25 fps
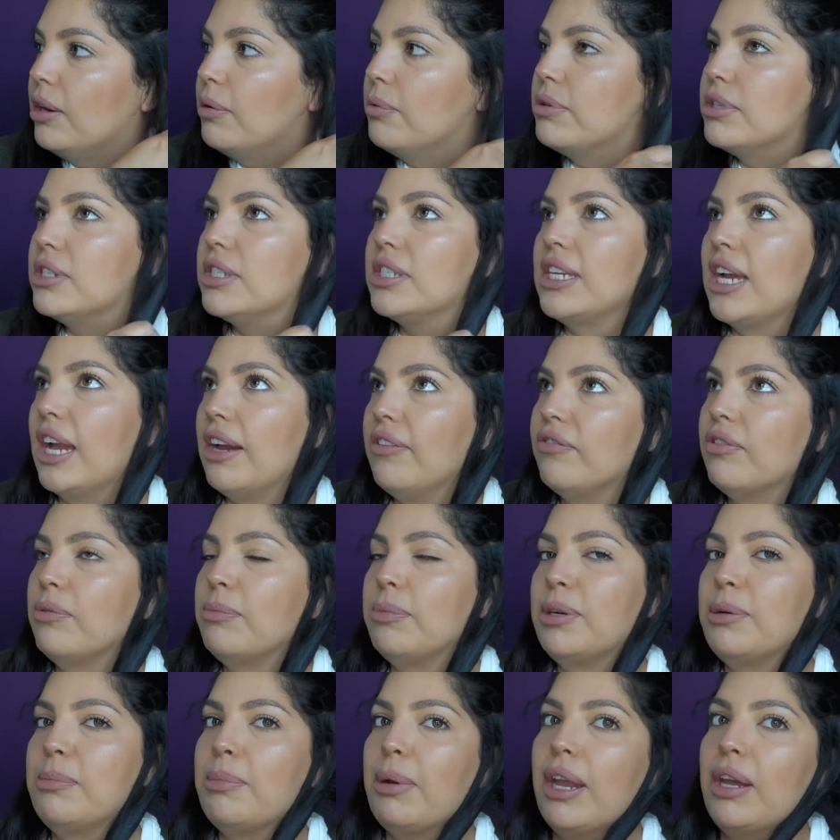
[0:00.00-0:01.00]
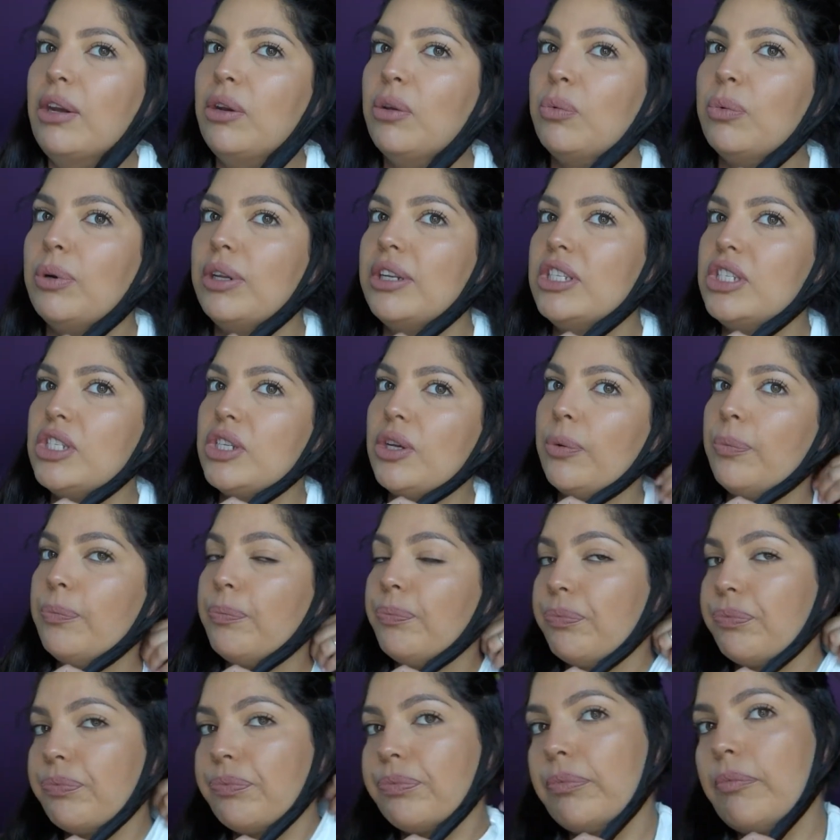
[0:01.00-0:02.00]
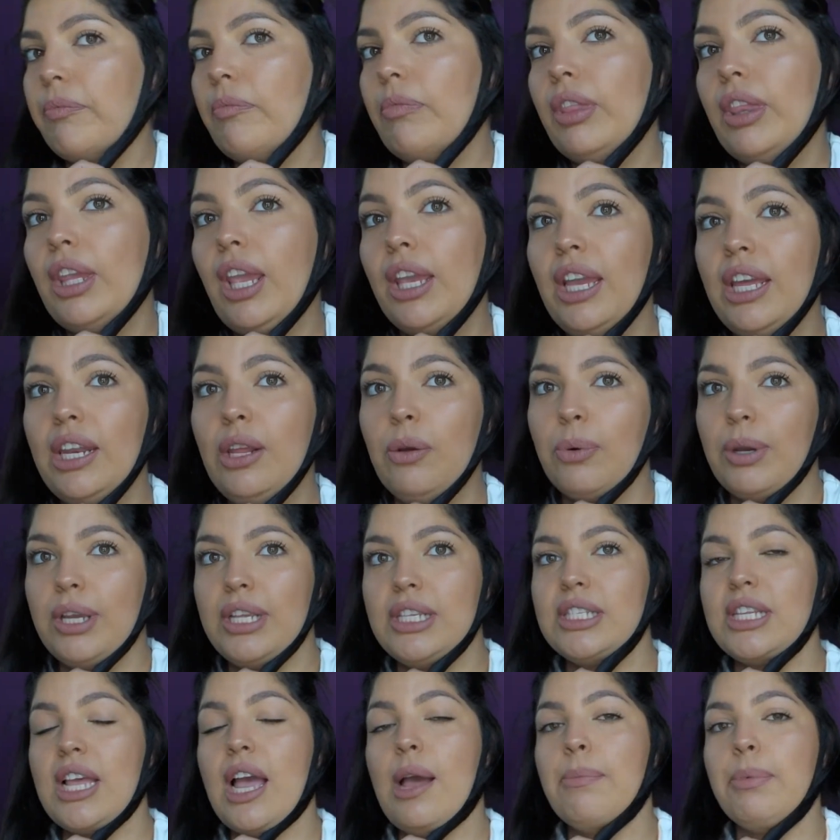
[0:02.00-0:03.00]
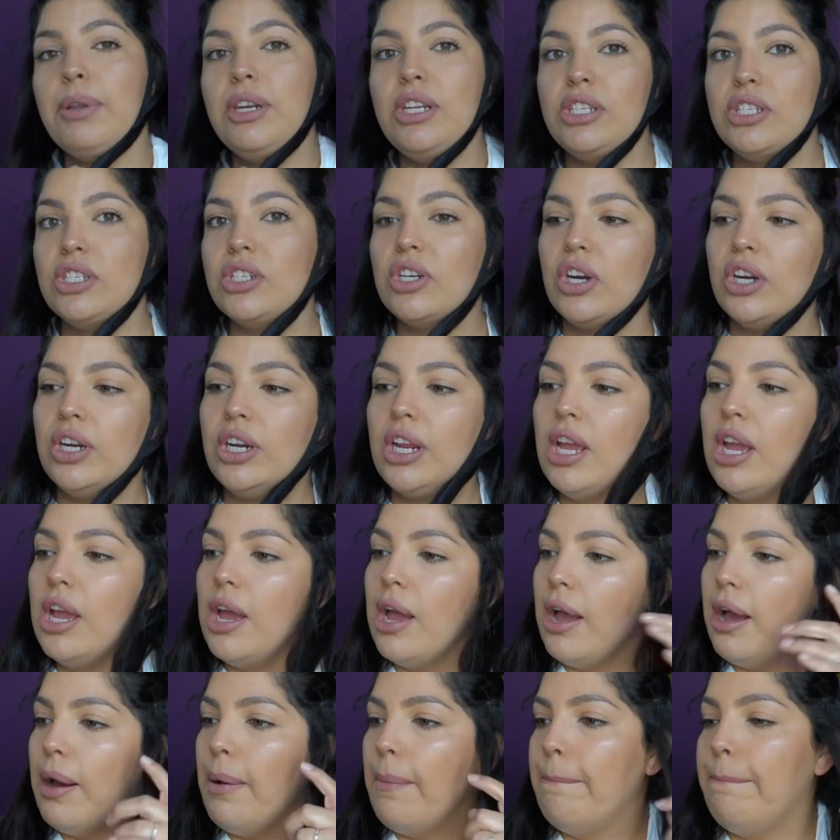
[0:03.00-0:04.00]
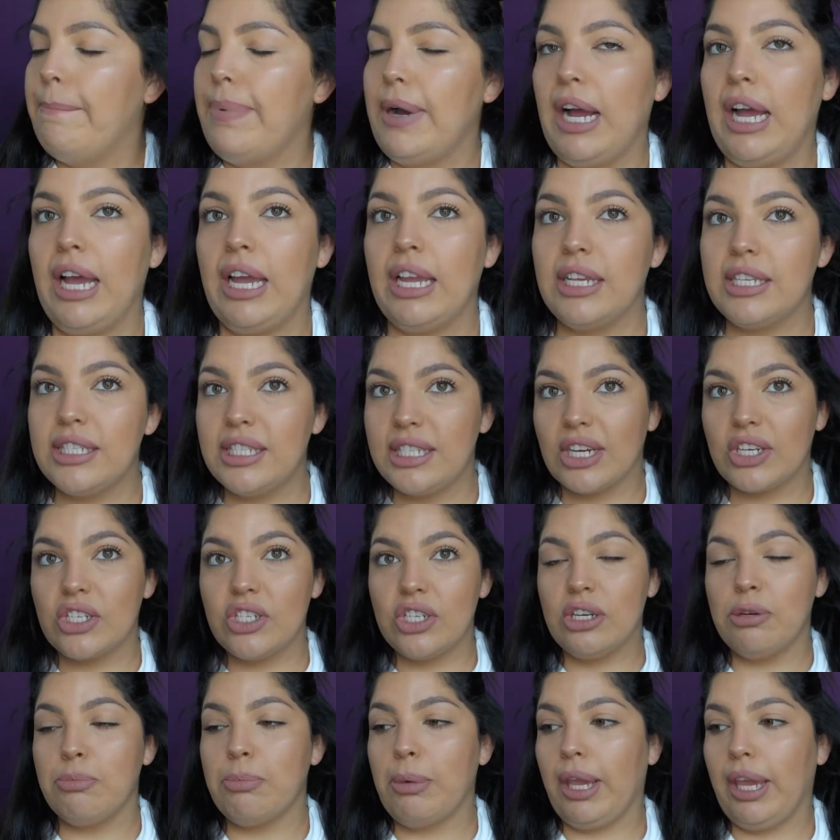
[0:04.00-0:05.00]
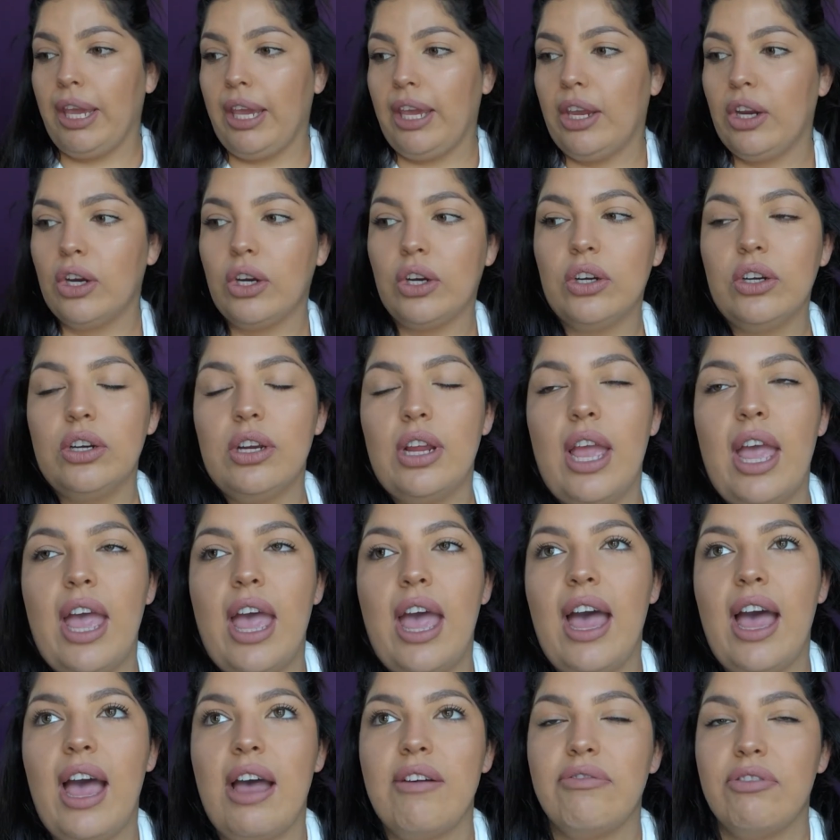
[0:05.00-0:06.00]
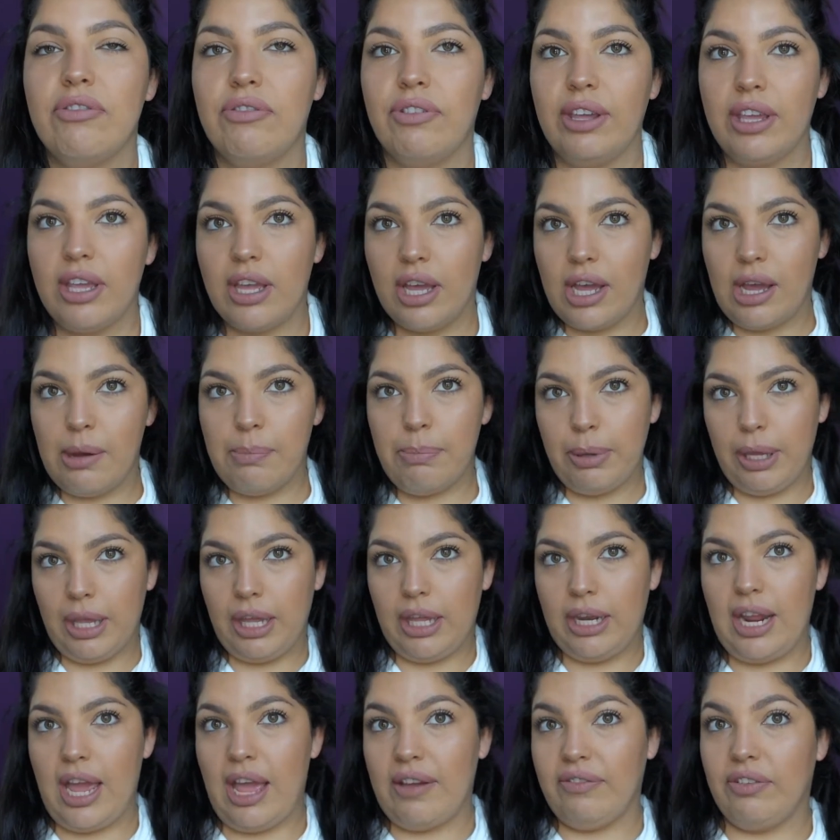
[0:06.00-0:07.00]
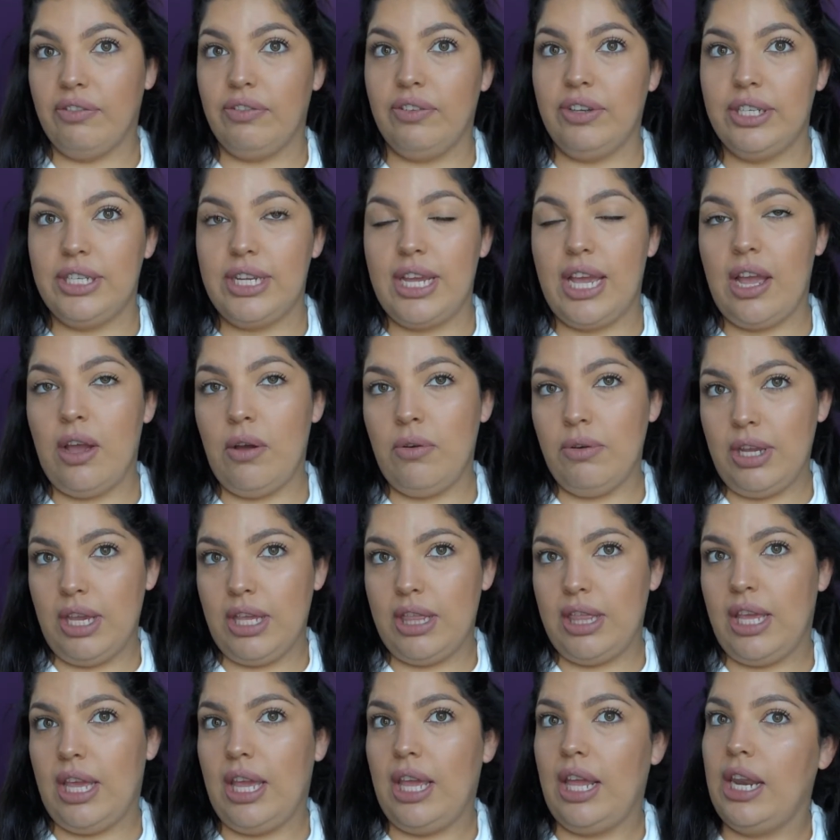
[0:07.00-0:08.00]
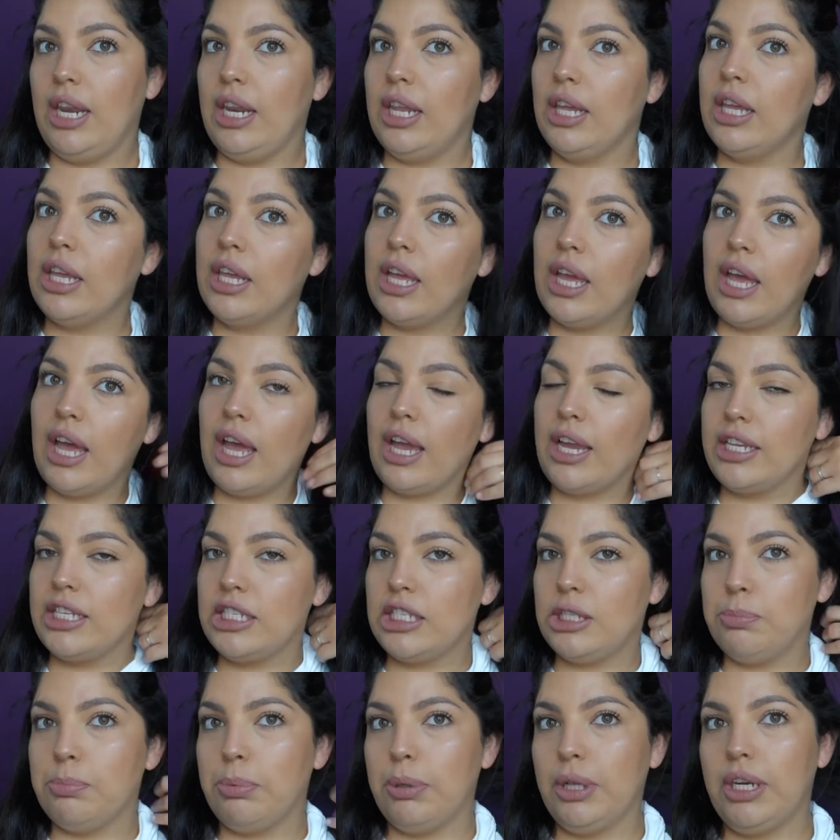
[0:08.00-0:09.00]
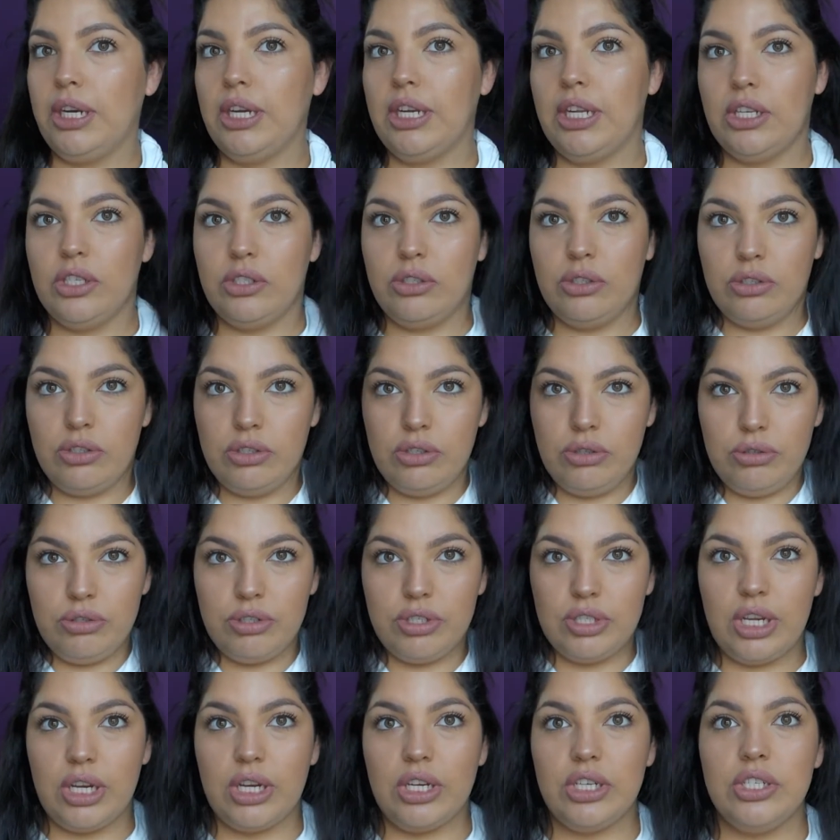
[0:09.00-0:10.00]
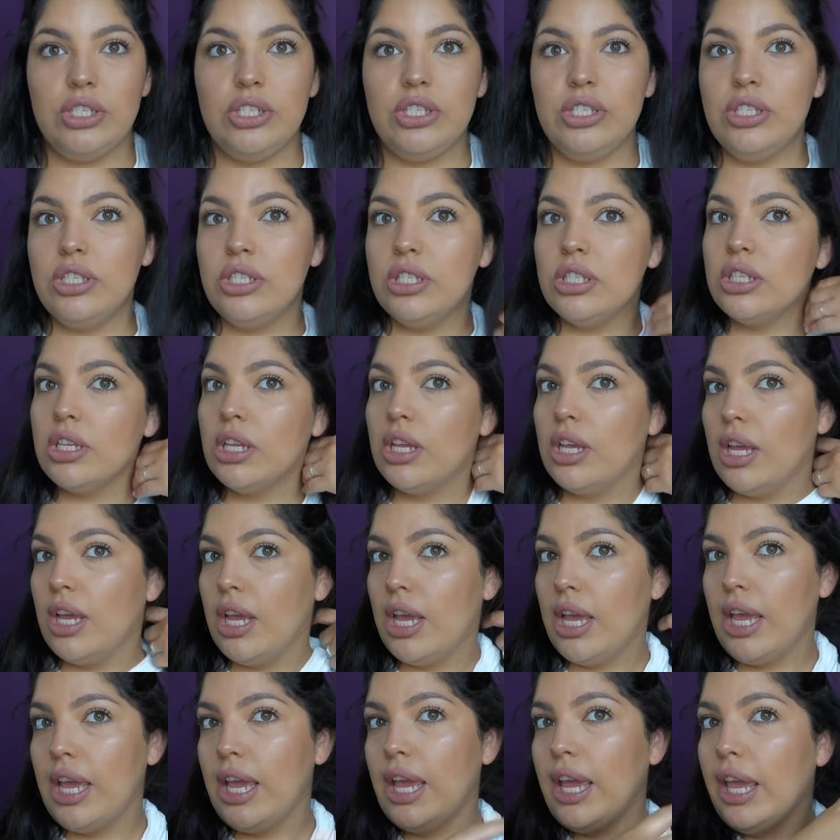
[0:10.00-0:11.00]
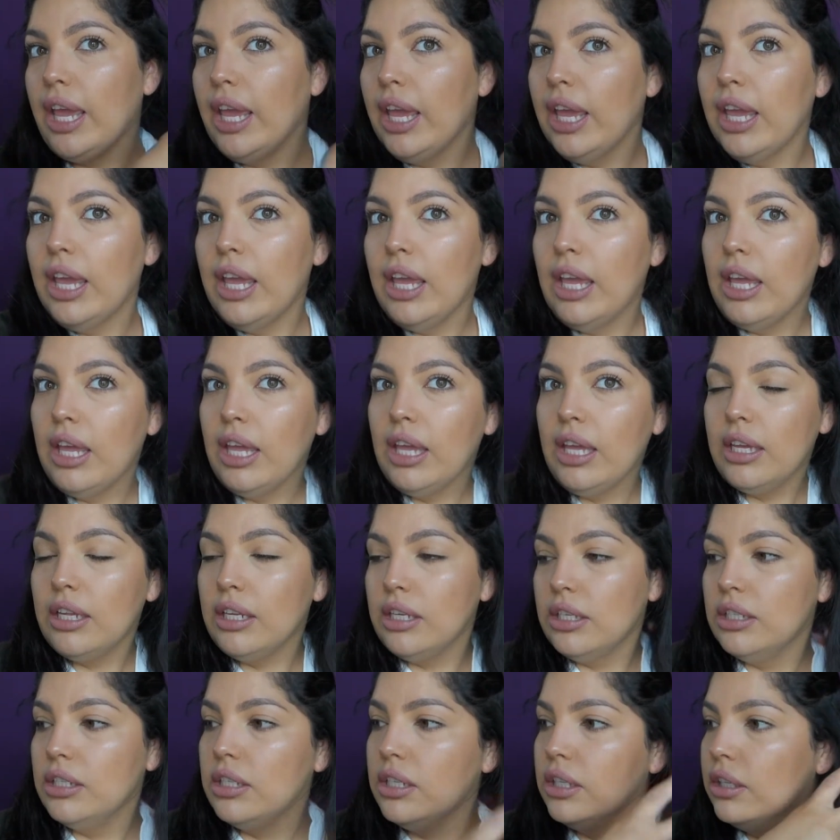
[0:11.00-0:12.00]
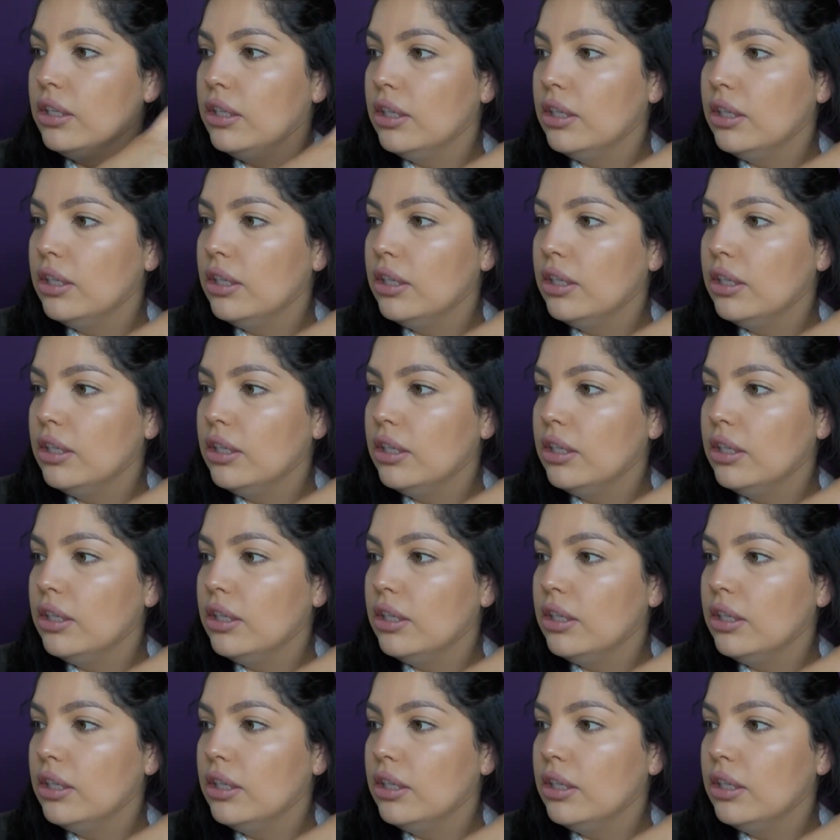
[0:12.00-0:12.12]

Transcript: it was time for me to buy a new one. So anyways, I'm gonna start by sectioning my hair, half of it up and half of it down, and then I split it into two sections, and